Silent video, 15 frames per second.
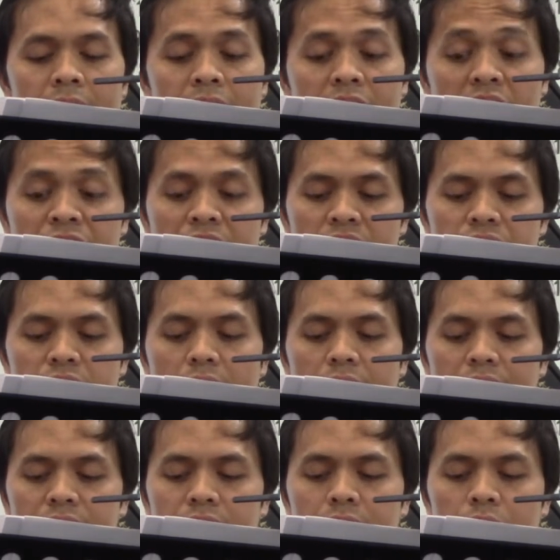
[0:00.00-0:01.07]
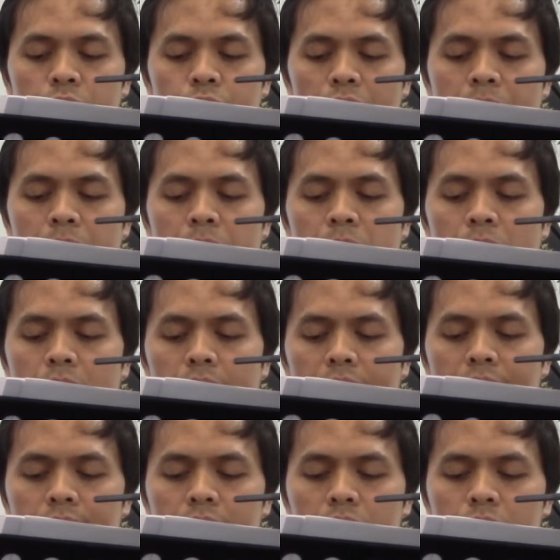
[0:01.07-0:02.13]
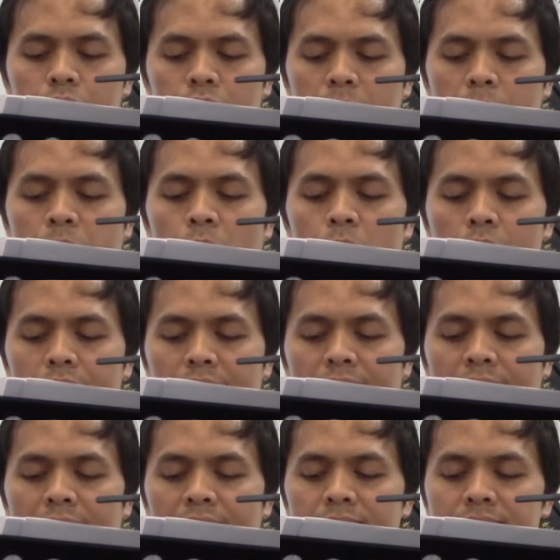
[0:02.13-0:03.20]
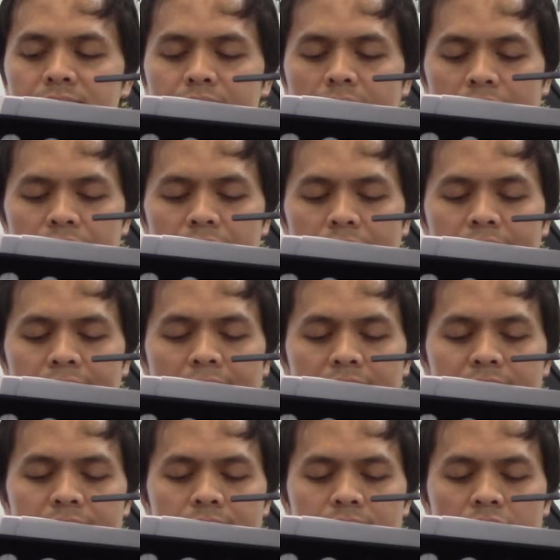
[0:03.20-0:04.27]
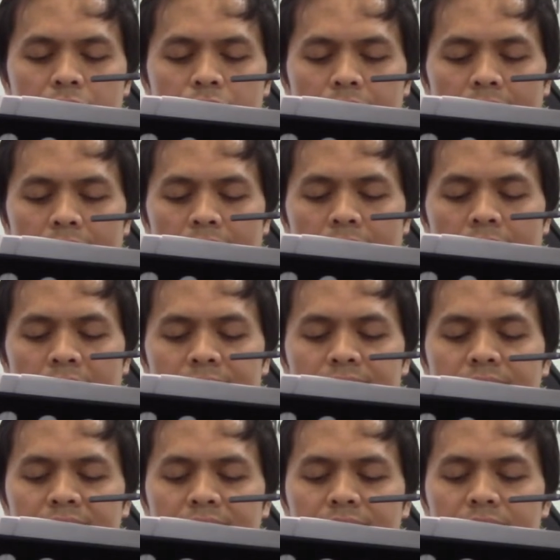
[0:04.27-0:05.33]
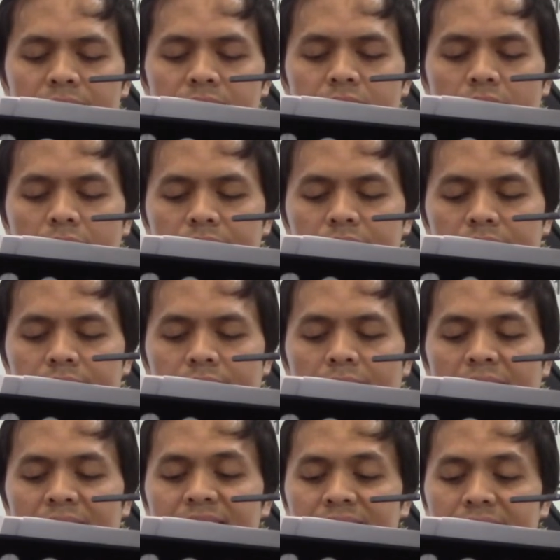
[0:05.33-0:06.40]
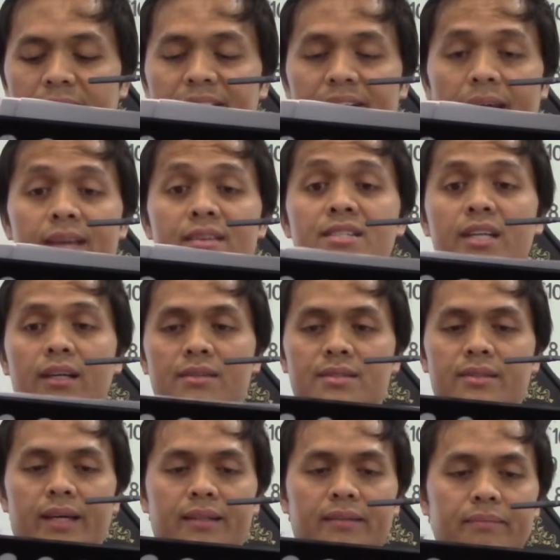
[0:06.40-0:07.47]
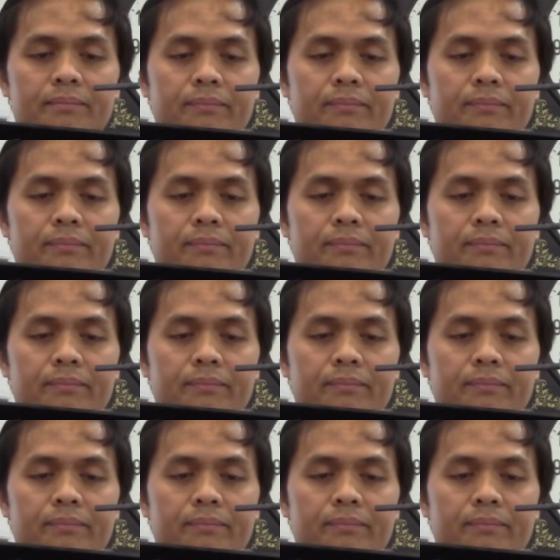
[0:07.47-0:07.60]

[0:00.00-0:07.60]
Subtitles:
giving charity to the poor in such an extensive way that it is narrated that an angel said,